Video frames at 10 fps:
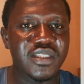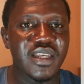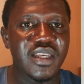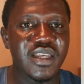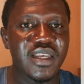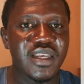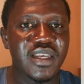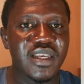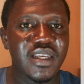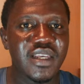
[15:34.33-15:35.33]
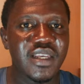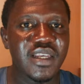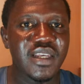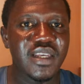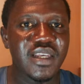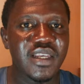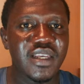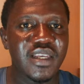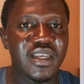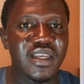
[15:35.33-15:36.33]
And it will come, your
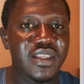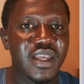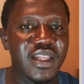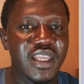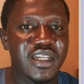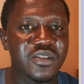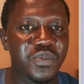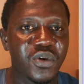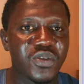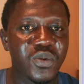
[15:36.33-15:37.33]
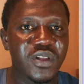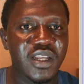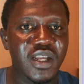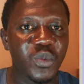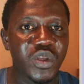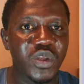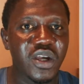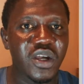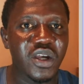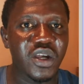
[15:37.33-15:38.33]
final export will come without
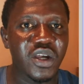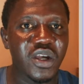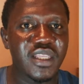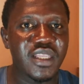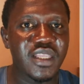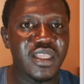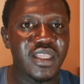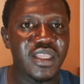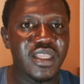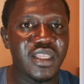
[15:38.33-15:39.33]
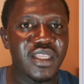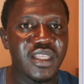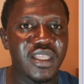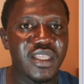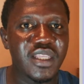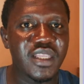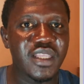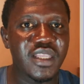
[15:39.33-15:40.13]
any single watermark.